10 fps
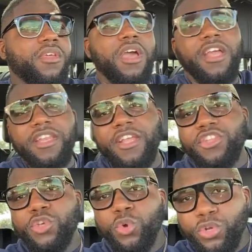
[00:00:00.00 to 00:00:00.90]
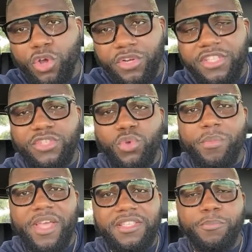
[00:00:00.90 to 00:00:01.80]
And then you know, this is what me
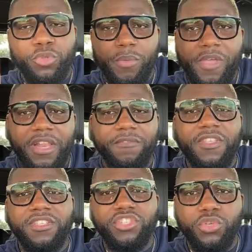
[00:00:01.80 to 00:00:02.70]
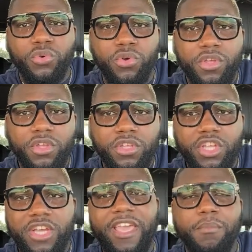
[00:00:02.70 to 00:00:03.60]
I say, put up your hand if this is you,
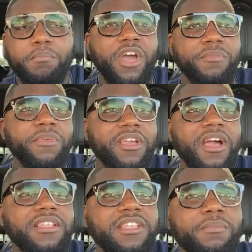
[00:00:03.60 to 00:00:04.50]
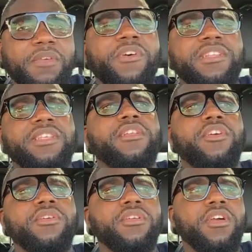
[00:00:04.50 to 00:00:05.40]
you get mad because them never tell you,
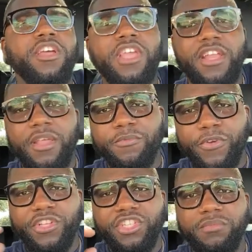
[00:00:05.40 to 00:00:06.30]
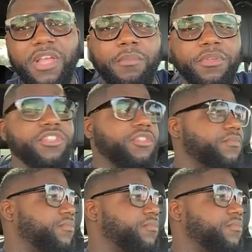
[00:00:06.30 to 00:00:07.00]
and you and them friendship damage.